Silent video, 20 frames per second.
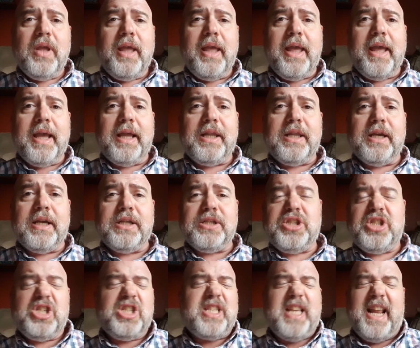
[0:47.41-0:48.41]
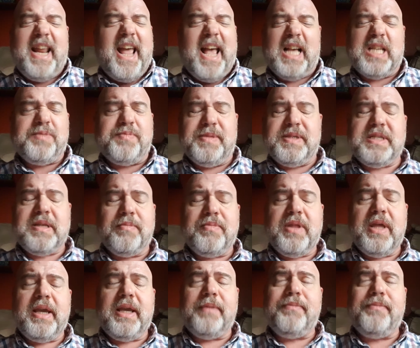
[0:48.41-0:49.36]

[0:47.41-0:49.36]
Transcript: and she just had to ask me something.